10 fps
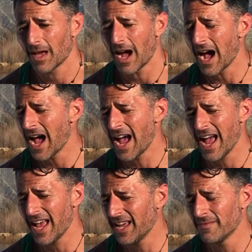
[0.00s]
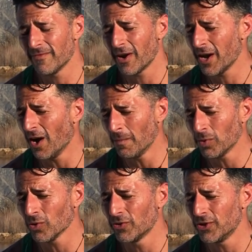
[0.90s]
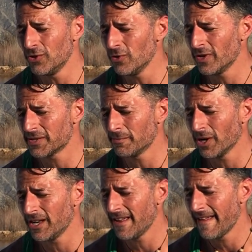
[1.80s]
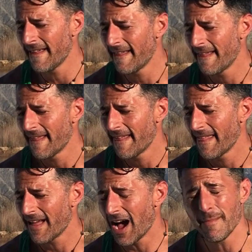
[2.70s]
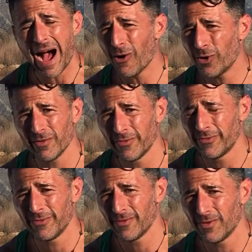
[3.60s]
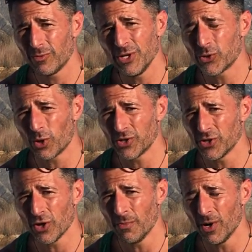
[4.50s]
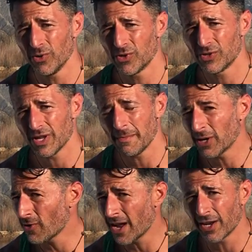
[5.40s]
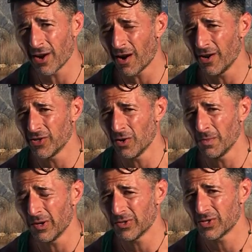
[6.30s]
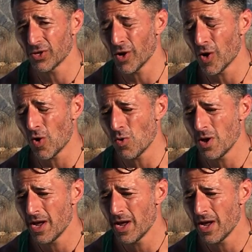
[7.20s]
I am very humbled to do this, but I'm out of resources almost. I'm on credit cards almost. So